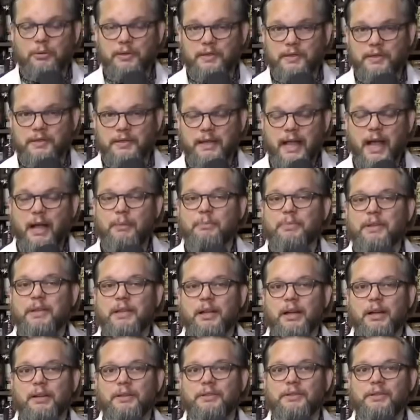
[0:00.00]
you're in the right
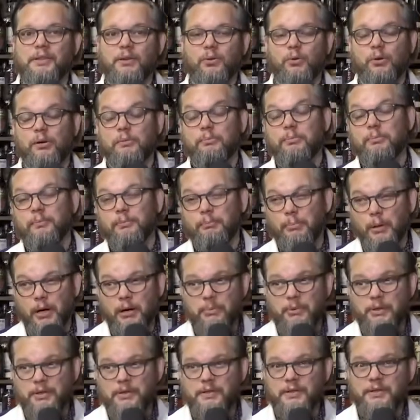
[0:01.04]
place. I'm going to teach
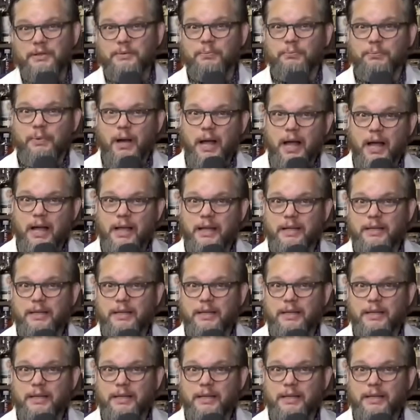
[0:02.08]
you, I'm going to train